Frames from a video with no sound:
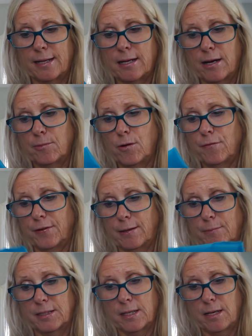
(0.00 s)
I got them off
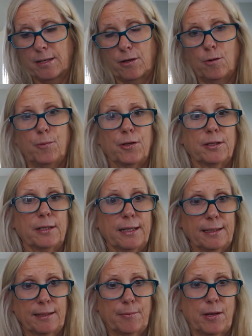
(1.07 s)
Amazon. I'll put a
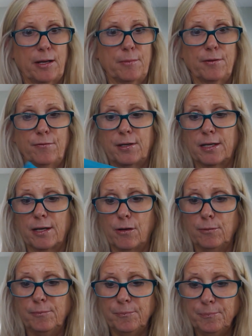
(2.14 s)
link at the bottom of the
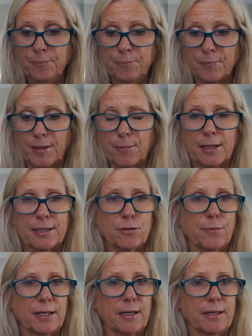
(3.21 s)
video. They were like
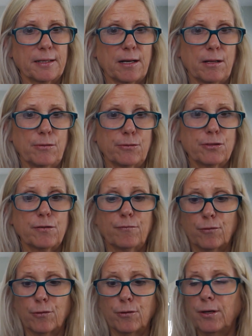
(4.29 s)
$29
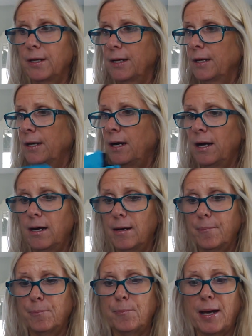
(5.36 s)
for
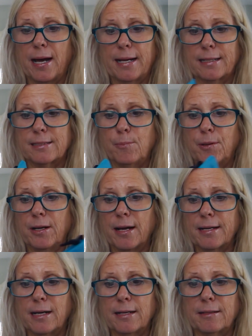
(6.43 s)
bags. But I
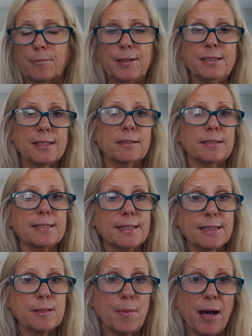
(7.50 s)
got basically
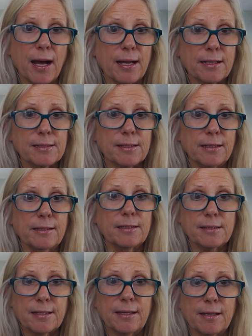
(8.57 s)
6 bags in
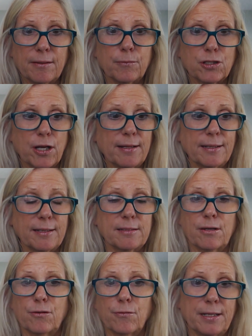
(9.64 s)
this kit, which I think is
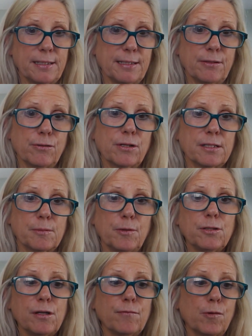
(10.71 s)
a great deal because
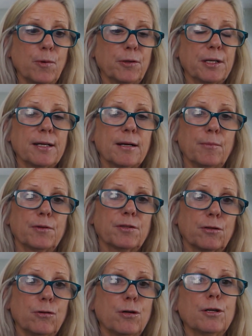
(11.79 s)
most of them only come with a
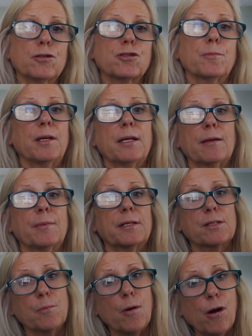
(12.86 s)
large, a medium, and a
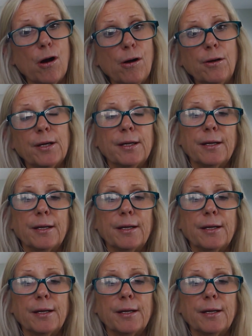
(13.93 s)
small.